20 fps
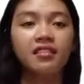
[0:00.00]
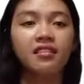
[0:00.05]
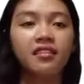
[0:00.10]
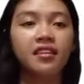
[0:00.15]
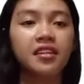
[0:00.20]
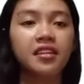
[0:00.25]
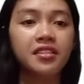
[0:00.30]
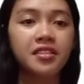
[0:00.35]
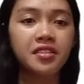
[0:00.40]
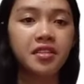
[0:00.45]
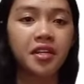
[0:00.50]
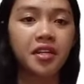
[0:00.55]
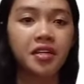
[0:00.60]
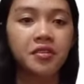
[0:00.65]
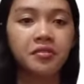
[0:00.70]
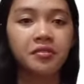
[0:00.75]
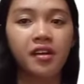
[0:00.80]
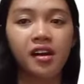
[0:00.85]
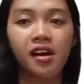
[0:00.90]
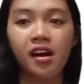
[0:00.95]
in this
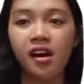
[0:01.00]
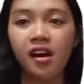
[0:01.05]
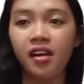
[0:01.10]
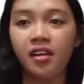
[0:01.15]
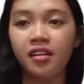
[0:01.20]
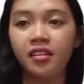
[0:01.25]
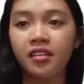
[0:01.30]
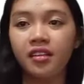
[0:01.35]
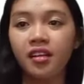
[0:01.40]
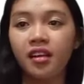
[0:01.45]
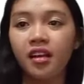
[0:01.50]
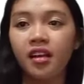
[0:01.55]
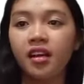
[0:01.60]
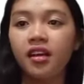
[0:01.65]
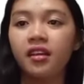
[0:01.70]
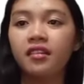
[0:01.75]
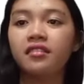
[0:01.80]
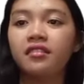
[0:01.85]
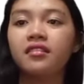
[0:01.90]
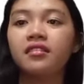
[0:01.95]
era are
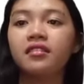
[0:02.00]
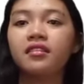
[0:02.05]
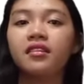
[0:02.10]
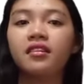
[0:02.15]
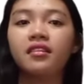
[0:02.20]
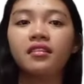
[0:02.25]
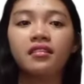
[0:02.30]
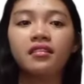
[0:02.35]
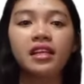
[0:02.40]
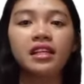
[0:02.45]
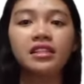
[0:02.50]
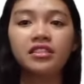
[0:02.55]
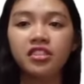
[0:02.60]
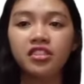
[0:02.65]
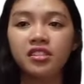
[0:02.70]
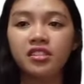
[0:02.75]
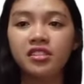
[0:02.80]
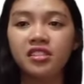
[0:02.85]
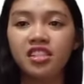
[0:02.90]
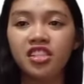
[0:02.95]
the
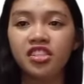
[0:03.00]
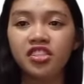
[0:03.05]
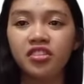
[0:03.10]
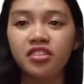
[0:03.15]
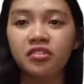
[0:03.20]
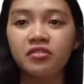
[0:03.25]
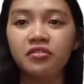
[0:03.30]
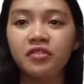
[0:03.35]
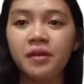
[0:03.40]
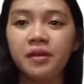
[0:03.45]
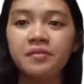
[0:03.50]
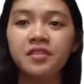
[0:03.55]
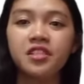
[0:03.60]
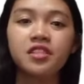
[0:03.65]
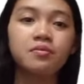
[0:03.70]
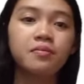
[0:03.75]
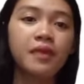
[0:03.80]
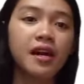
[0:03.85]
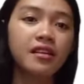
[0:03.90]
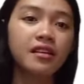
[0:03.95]
transition from the
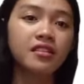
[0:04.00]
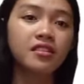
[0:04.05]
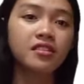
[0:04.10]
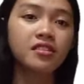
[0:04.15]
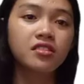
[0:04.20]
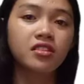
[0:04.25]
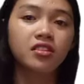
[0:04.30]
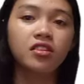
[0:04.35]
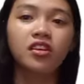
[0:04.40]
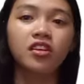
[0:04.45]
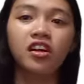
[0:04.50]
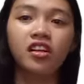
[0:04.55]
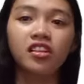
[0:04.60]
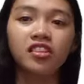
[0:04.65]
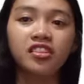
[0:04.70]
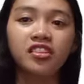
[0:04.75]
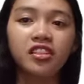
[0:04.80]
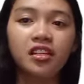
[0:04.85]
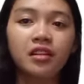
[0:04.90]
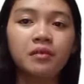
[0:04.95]
Spanish
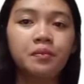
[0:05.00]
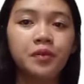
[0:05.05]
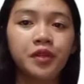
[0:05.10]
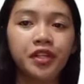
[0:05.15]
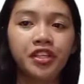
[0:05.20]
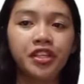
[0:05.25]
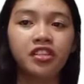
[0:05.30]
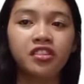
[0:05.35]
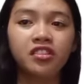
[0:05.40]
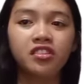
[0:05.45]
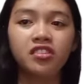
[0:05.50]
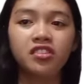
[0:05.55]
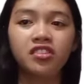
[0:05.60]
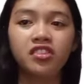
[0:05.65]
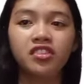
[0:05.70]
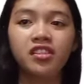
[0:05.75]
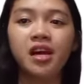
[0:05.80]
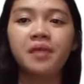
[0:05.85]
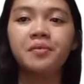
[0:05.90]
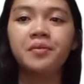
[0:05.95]
colonial period
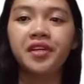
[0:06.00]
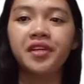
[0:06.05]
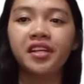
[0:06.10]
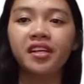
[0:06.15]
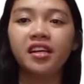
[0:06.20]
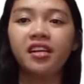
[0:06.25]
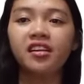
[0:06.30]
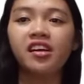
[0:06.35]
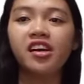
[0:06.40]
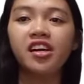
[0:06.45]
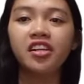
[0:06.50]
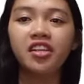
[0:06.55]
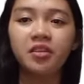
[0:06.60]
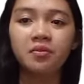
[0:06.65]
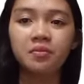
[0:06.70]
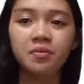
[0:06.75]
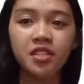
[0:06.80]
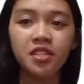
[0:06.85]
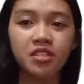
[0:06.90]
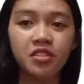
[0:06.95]
to the American
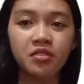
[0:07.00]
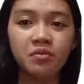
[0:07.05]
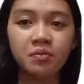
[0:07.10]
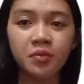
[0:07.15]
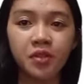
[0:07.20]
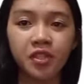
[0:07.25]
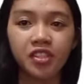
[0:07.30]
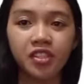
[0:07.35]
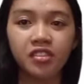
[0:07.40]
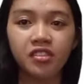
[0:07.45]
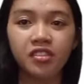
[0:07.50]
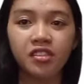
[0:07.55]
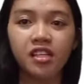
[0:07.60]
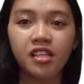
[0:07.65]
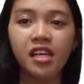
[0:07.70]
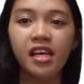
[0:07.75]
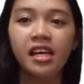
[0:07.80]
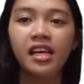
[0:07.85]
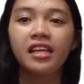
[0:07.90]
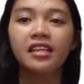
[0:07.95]
occupation period
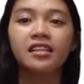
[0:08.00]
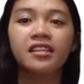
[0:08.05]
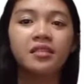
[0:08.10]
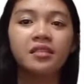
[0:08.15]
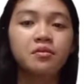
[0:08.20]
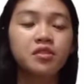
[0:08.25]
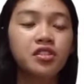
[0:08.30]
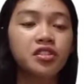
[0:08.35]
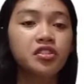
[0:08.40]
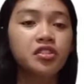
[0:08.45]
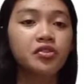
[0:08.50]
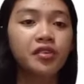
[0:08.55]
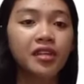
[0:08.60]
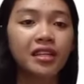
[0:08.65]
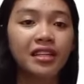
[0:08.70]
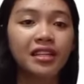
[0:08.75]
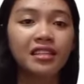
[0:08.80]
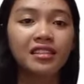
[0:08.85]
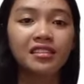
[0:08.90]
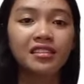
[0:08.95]

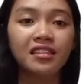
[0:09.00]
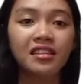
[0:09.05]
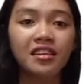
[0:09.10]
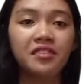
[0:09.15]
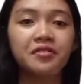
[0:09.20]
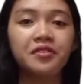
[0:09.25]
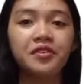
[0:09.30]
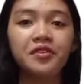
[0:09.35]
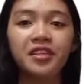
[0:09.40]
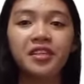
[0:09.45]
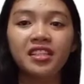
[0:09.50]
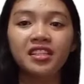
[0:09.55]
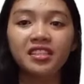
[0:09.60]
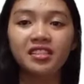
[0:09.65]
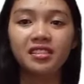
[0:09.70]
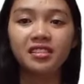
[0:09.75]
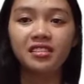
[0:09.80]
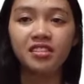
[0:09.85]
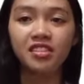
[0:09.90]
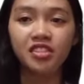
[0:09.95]
demonstrated
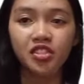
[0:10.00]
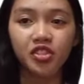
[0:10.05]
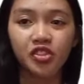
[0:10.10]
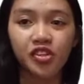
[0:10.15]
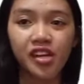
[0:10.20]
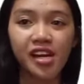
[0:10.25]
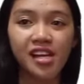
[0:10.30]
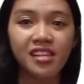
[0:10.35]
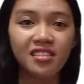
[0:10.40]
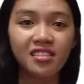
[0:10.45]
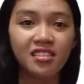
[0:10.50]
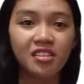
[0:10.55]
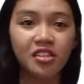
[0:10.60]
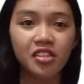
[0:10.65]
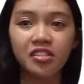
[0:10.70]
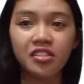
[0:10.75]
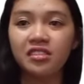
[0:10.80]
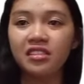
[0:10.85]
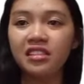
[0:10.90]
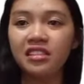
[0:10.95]
different strands
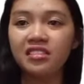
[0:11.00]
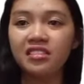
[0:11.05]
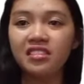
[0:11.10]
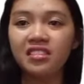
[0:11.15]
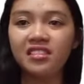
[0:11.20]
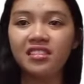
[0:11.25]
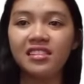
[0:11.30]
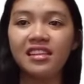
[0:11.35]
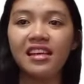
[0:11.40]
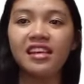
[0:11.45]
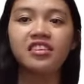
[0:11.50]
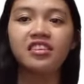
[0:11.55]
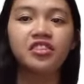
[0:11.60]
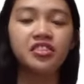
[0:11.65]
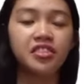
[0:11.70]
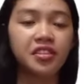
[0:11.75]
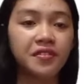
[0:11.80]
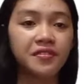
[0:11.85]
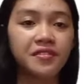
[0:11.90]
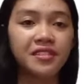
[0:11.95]
or changes and
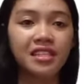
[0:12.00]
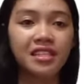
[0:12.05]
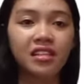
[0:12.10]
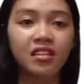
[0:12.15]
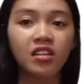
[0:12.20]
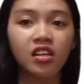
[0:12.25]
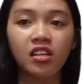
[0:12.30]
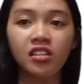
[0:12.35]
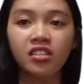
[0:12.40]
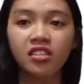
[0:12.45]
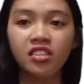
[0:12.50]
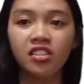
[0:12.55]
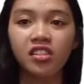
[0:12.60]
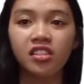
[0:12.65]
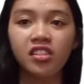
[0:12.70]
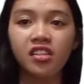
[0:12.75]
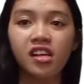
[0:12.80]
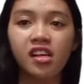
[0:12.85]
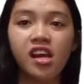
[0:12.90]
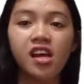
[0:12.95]
shifts in
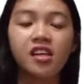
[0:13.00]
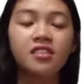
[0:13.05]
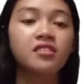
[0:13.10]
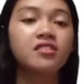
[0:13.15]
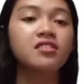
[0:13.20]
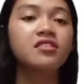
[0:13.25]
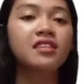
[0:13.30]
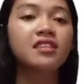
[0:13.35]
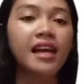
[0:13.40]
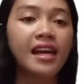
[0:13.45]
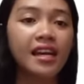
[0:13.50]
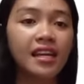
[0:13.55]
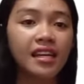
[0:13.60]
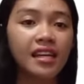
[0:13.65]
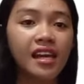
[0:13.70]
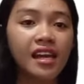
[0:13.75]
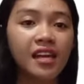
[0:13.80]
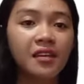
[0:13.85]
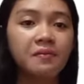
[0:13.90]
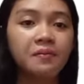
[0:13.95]
culture, society,
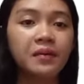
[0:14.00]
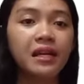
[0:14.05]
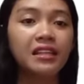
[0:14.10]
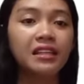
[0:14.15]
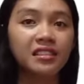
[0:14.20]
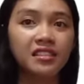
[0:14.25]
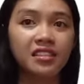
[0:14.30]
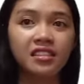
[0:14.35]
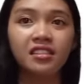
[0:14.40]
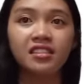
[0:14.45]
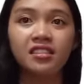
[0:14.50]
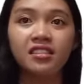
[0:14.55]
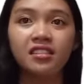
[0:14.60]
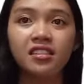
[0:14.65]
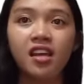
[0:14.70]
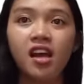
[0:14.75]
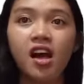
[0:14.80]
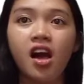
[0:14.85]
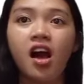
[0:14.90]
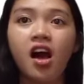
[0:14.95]
and politics.